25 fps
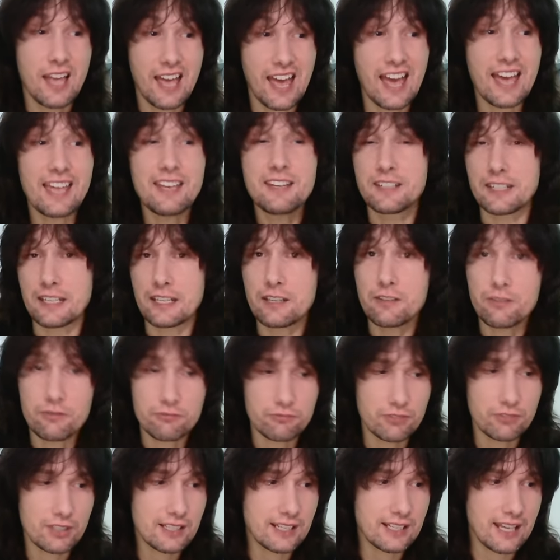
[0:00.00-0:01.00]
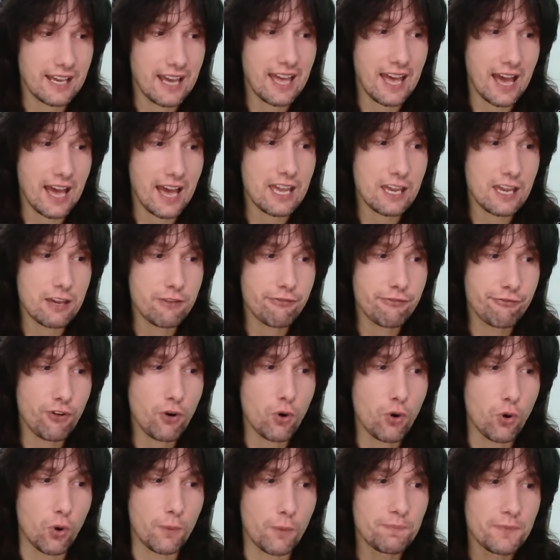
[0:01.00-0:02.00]
ending really at
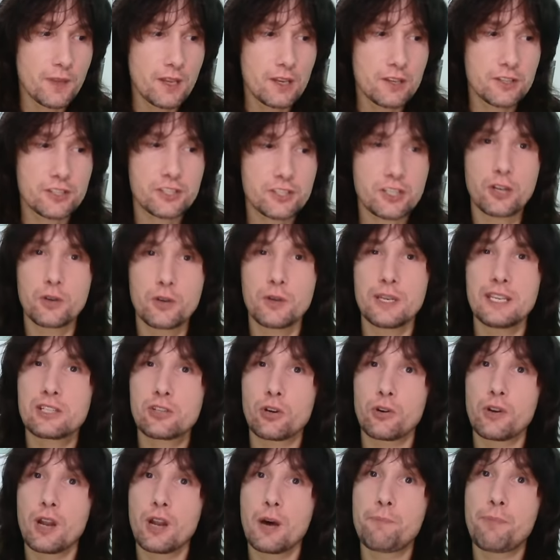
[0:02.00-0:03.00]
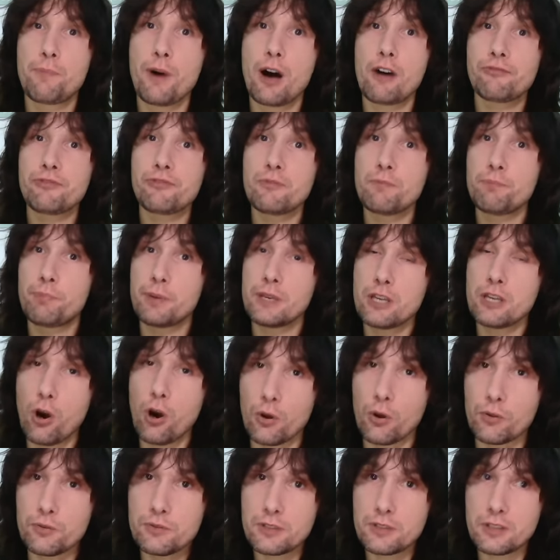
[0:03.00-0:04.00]
A4. So he's gone above and
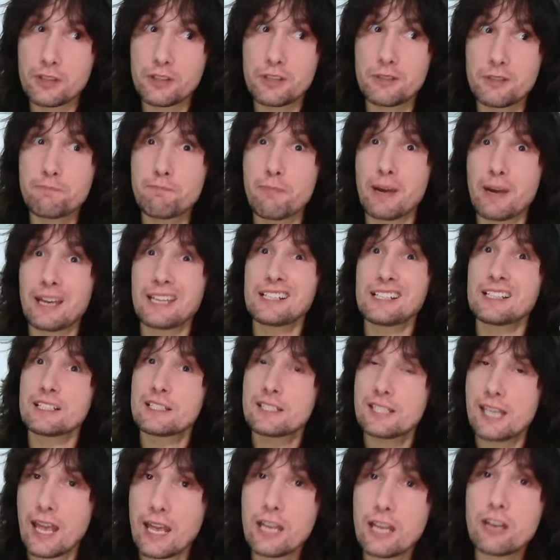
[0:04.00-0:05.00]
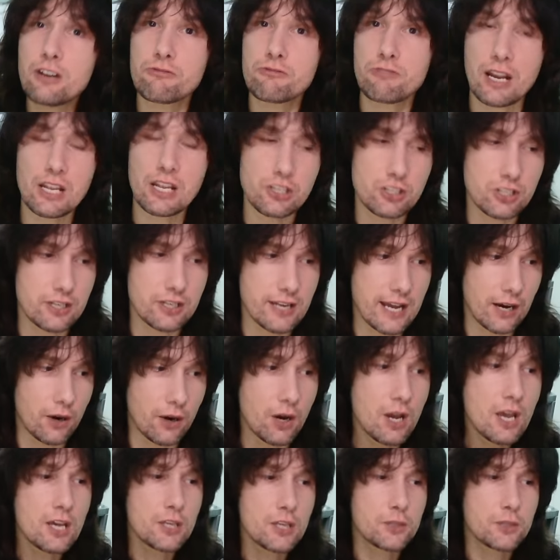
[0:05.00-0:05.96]
beyond the male tenor range now.